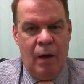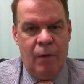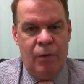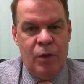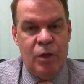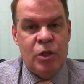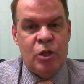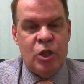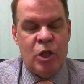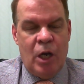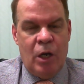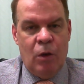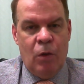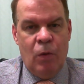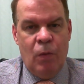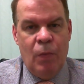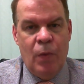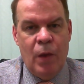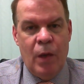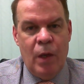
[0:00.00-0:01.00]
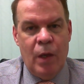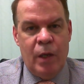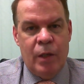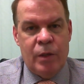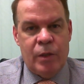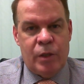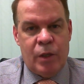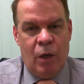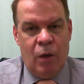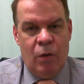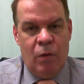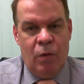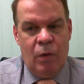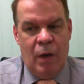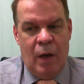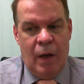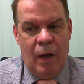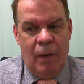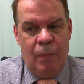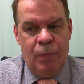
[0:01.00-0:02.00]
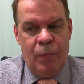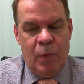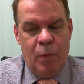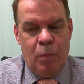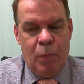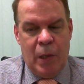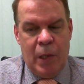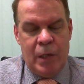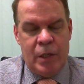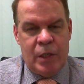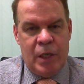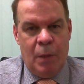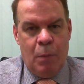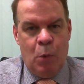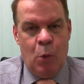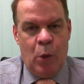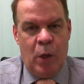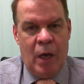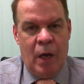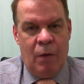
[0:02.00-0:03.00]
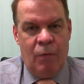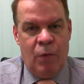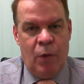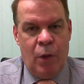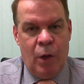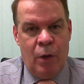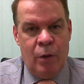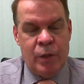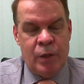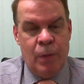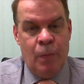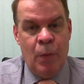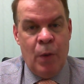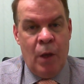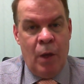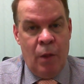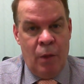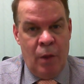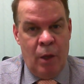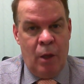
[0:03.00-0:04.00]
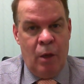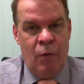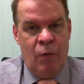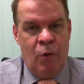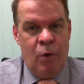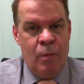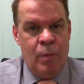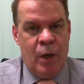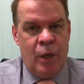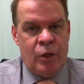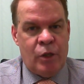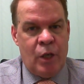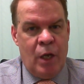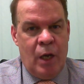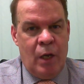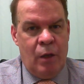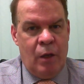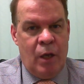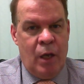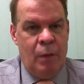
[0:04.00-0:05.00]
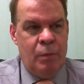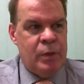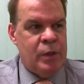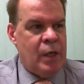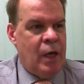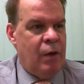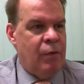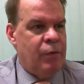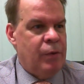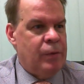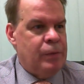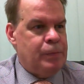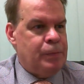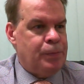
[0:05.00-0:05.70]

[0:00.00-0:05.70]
this channel. So please keep a lookout for those. Thank you very much and keep safe.